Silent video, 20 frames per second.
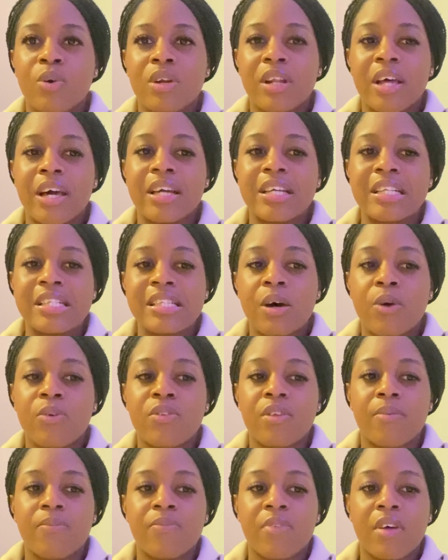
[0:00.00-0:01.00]
like tell
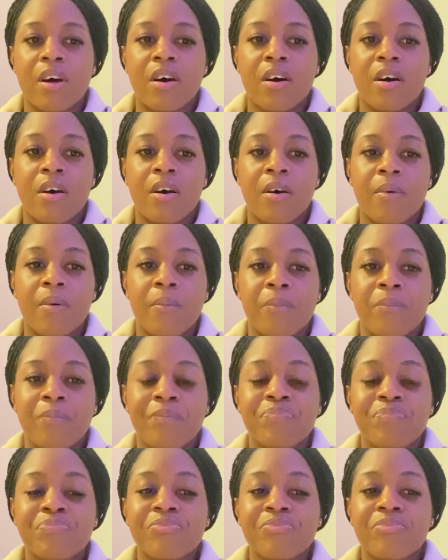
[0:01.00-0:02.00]
them that
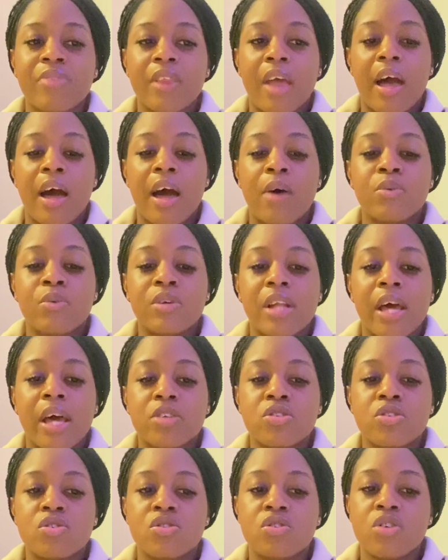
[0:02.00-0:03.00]
I would
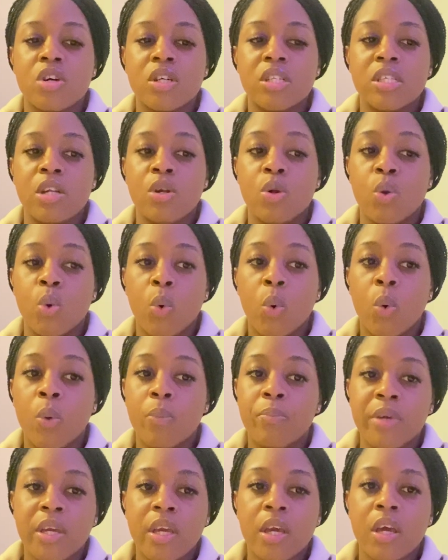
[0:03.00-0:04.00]
like to study law
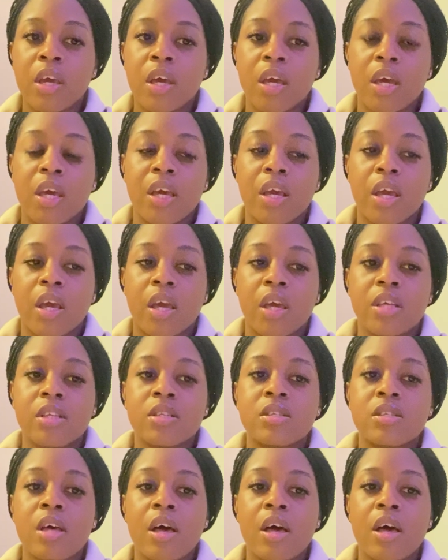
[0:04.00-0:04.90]
because